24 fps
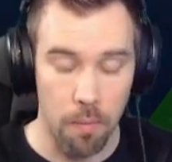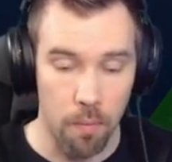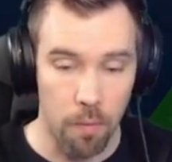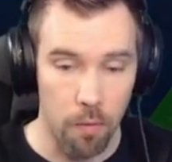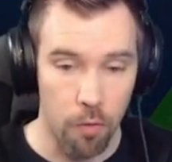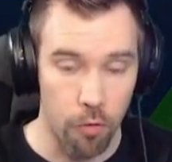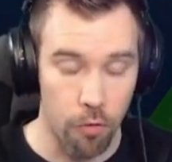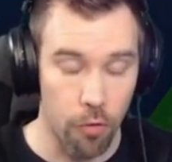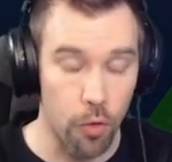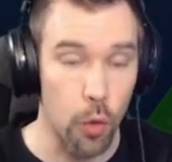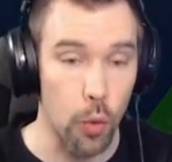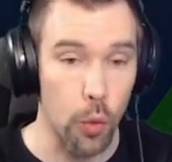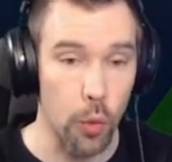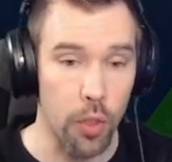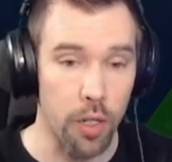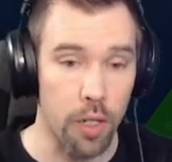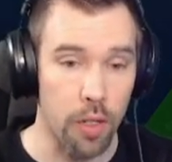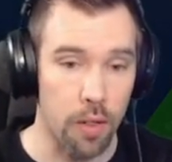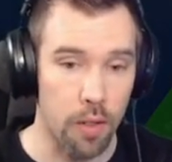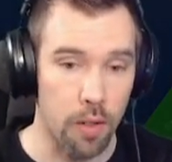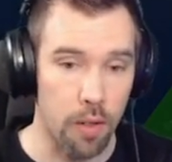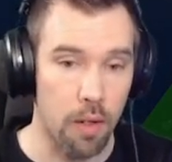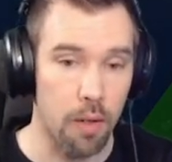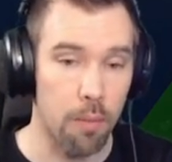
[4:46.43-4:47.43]

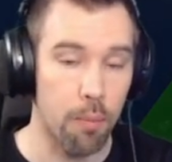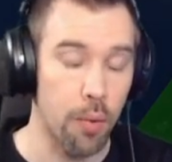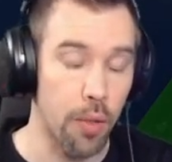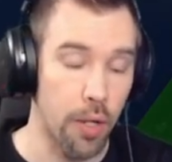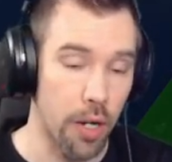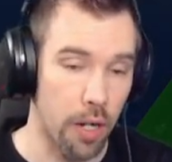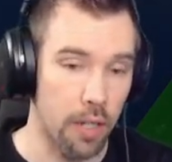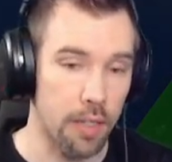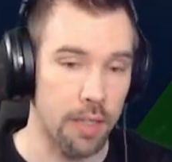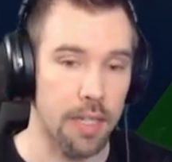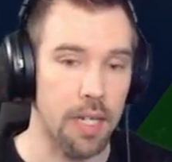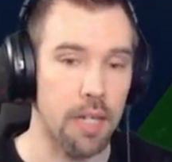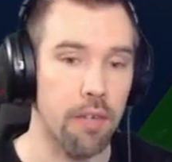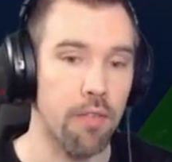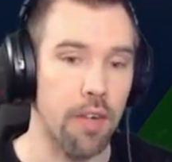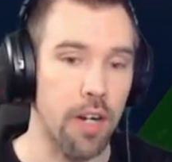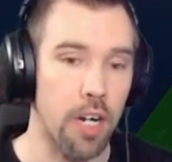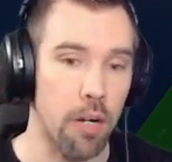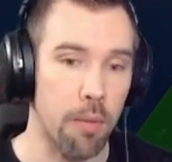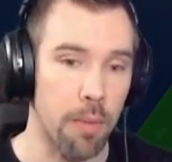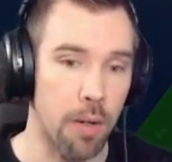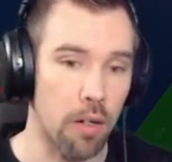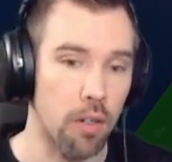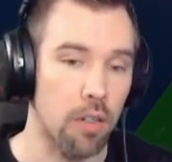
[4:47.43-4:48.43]
food, put it on the
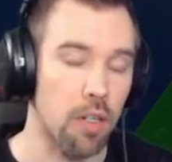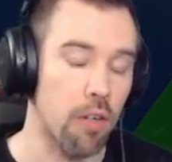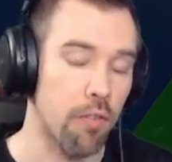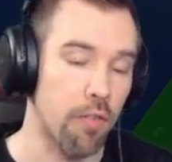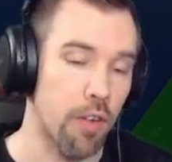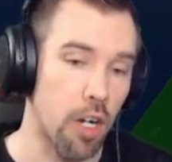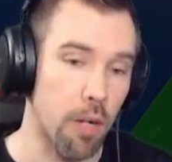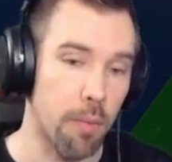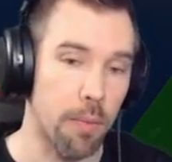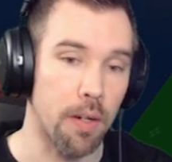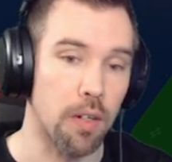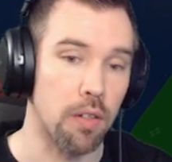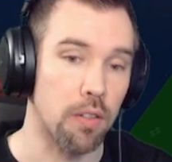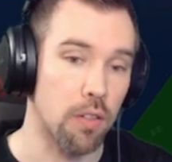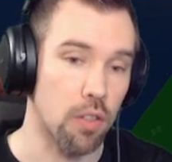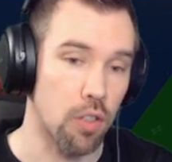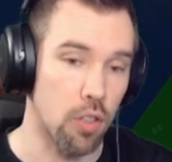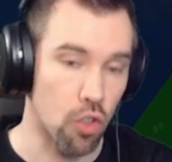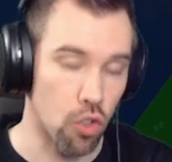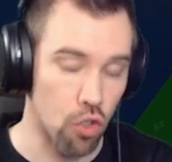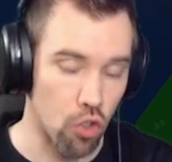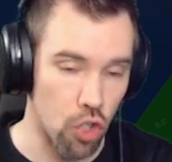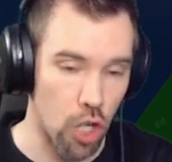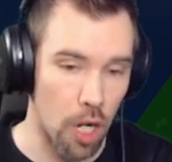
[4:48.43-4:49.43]
conveyor belt. Conveyor belt
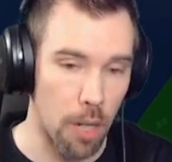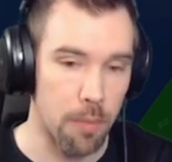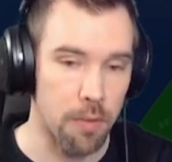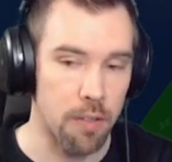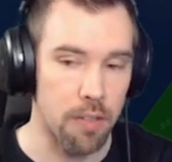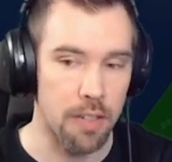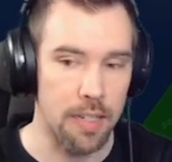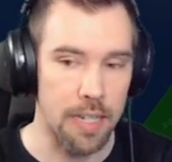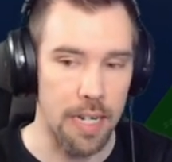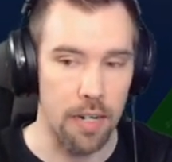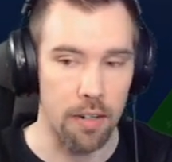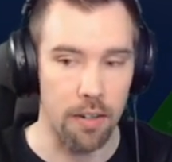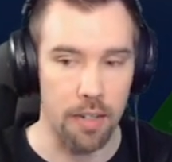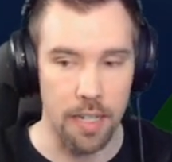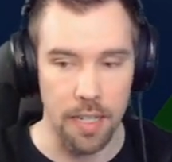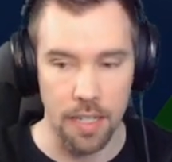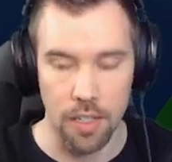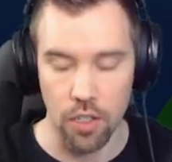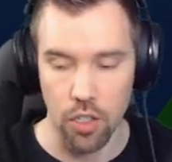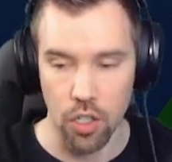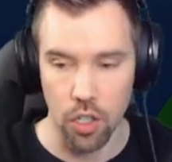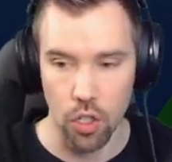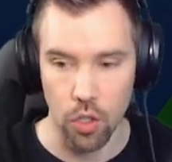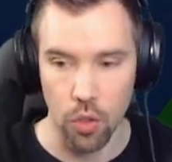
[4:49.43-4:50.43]
drops it down
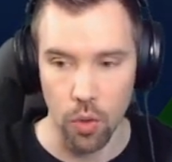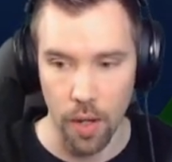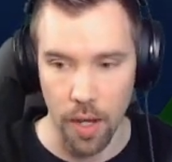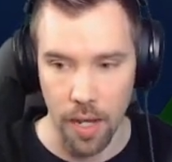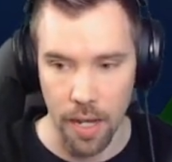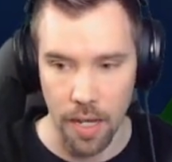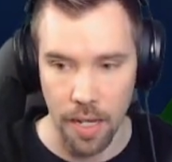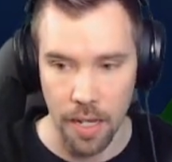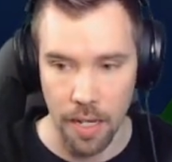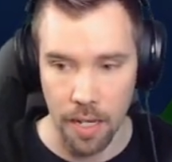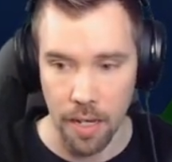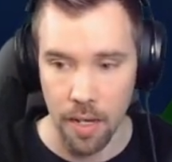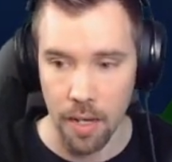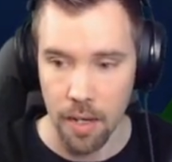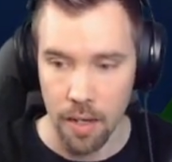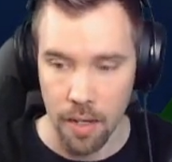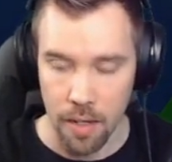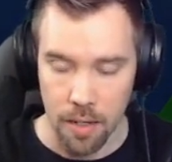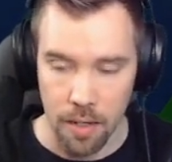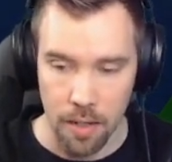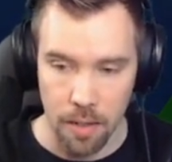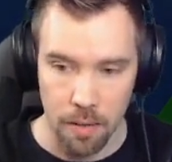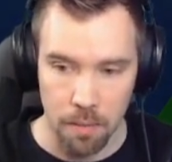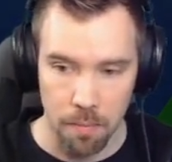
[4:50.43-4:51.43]
into a
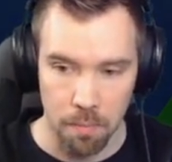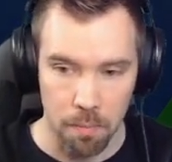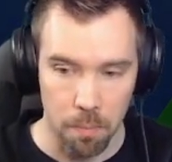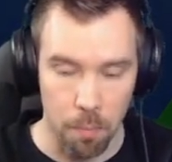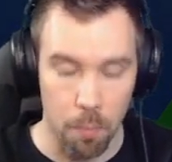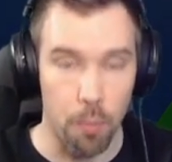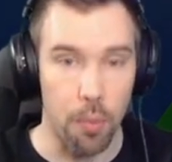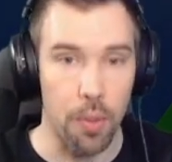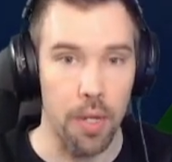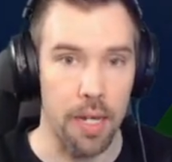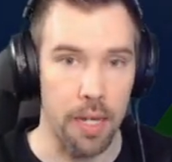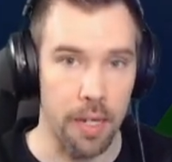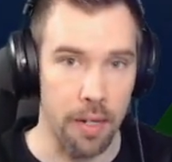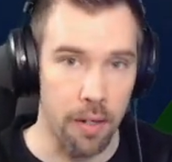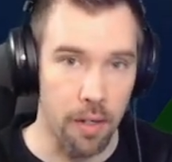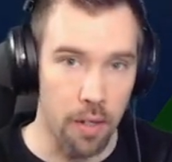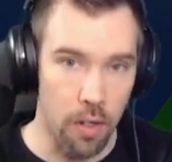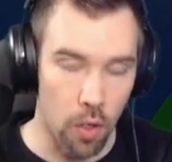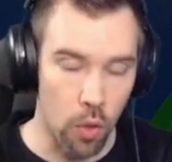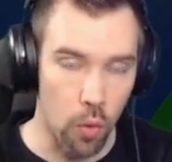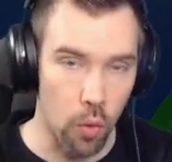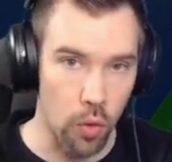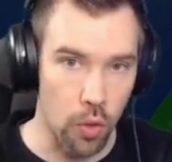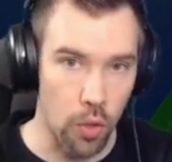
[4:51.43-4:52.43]
bin
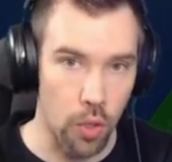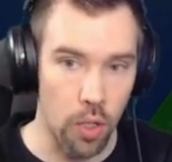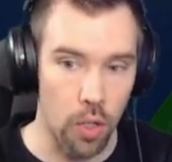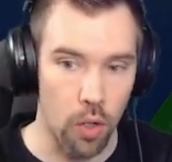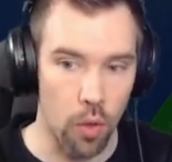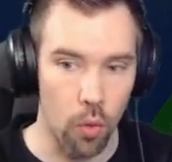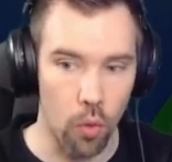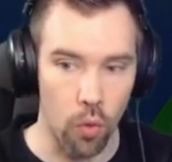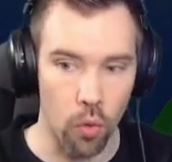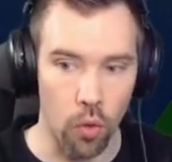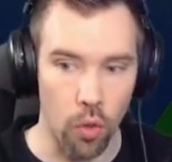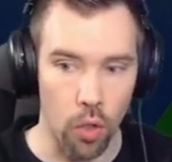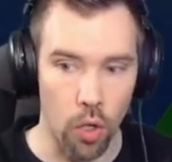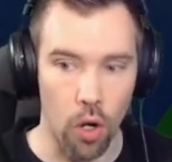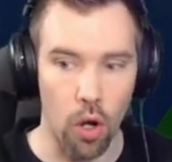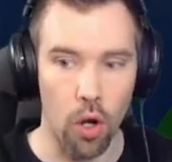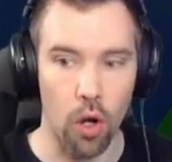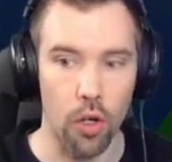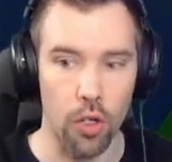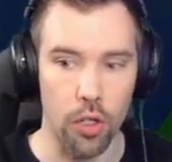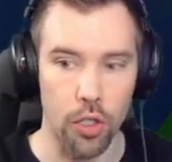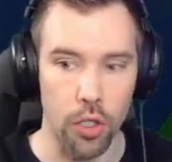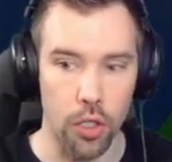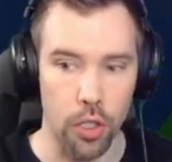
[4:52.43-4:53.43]
or
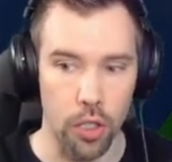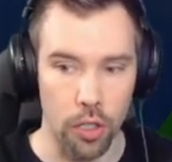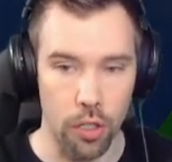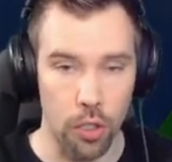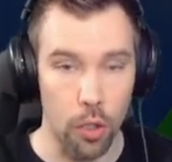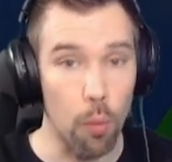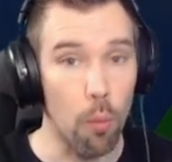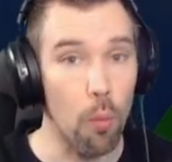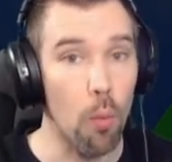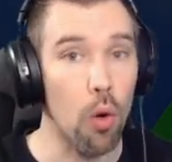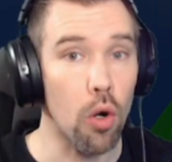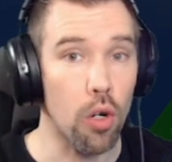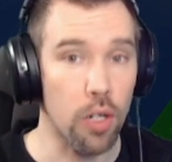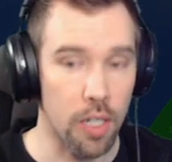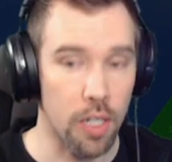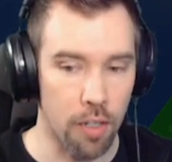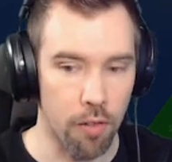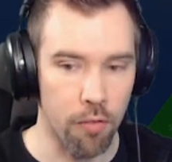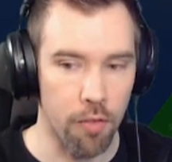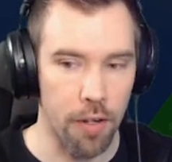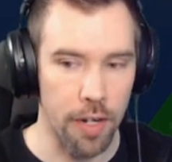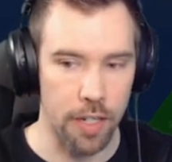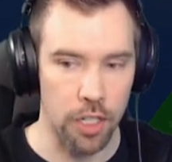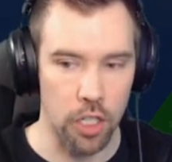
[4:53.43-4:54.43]
more
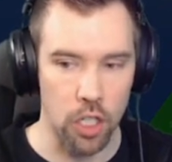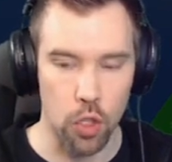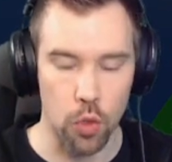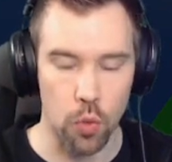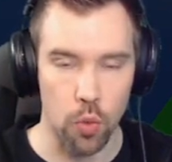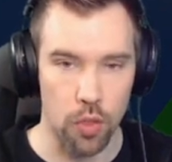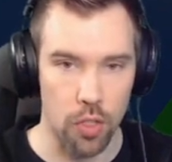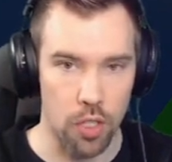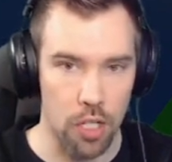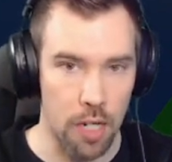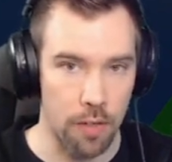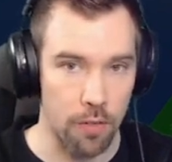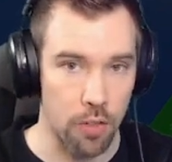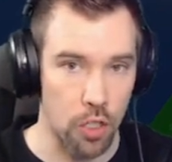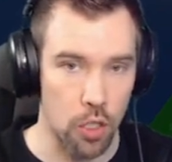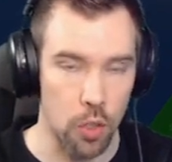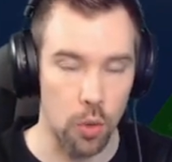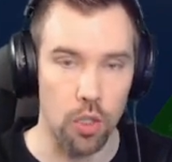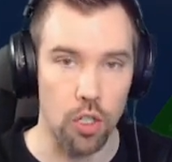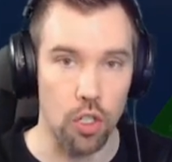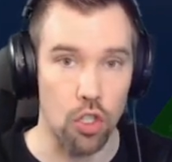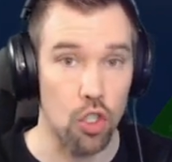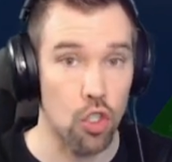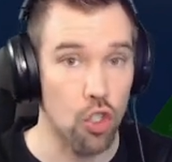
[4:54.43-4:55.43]
conveyors which have
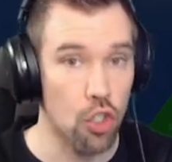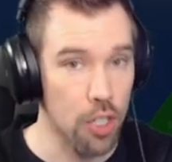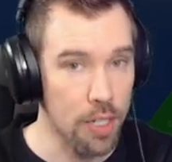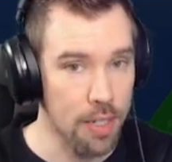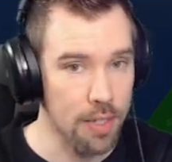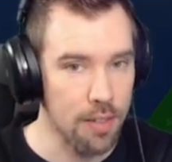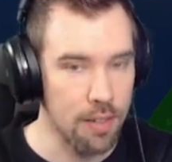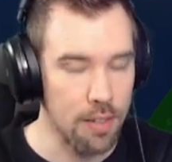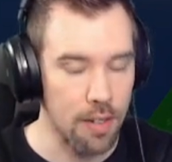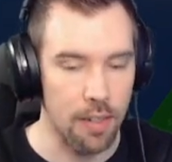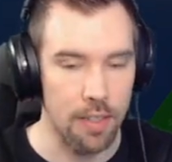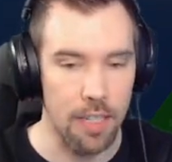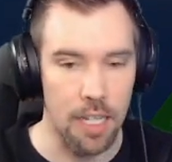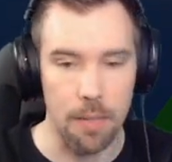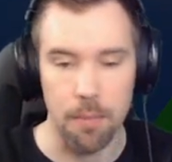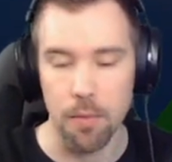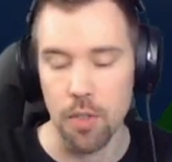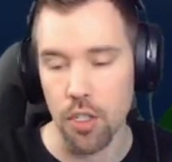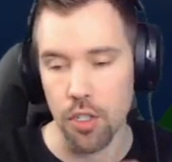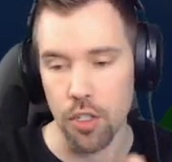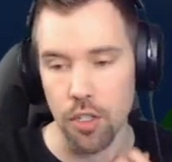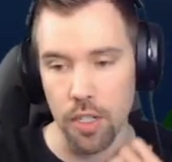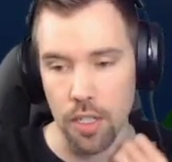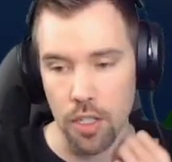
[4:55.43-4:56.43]
storage chests on them,
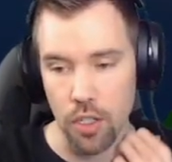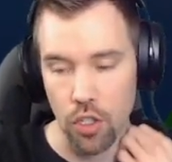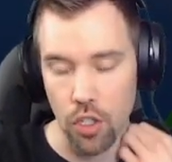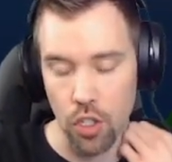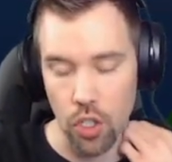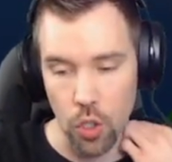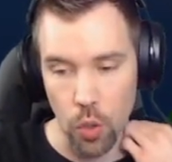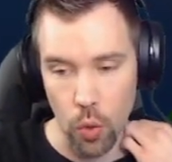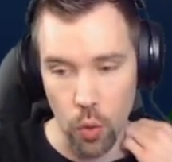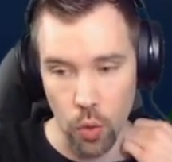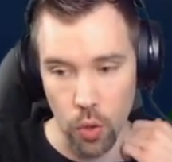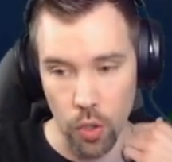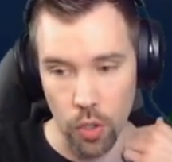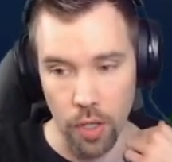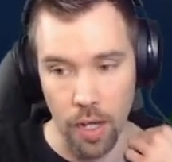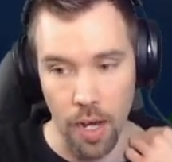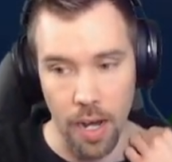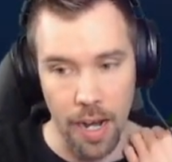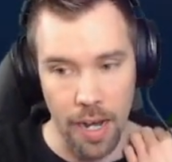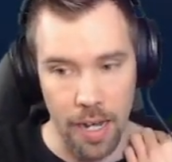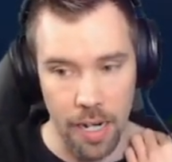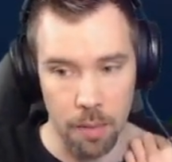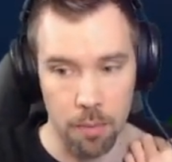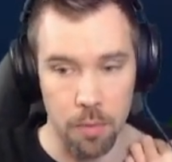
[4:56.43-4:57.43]
so you can store
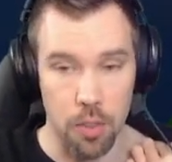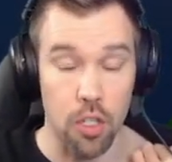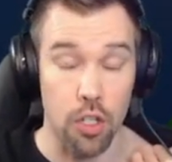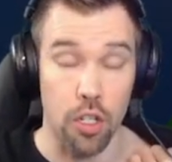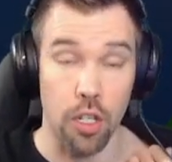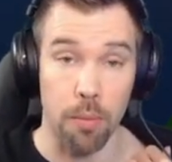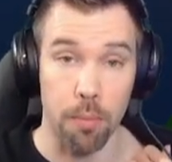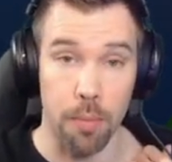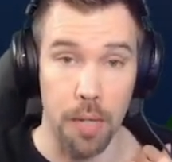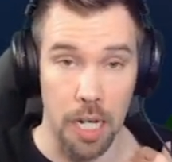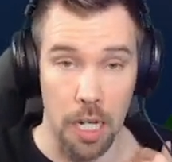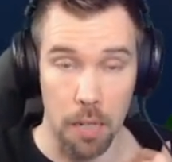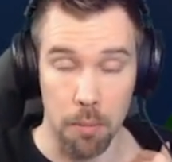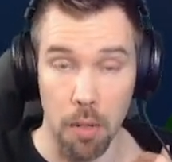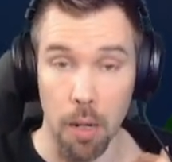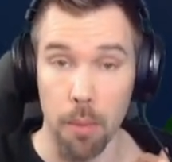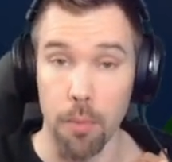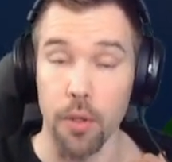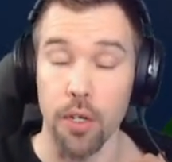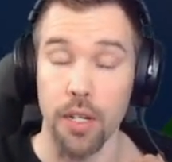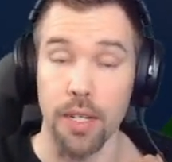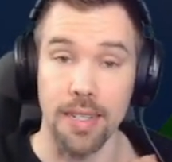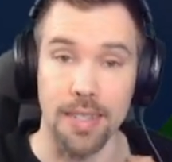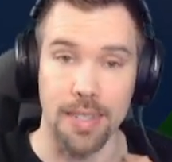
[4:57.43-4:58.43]
the items, so you can pick them
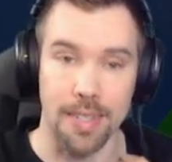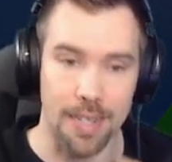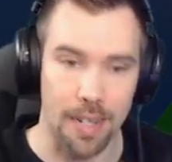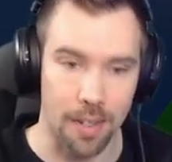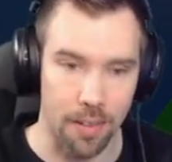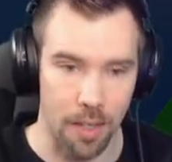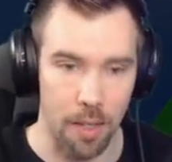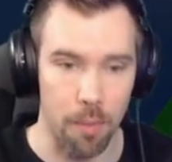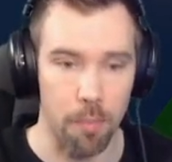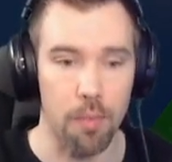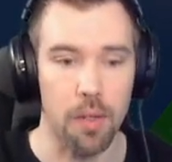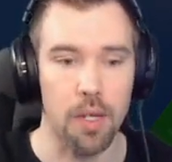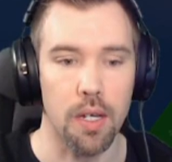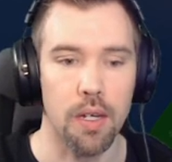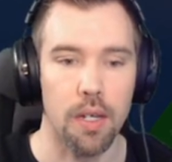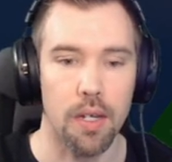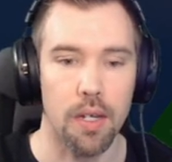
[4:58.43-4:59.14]
up, you can sell them.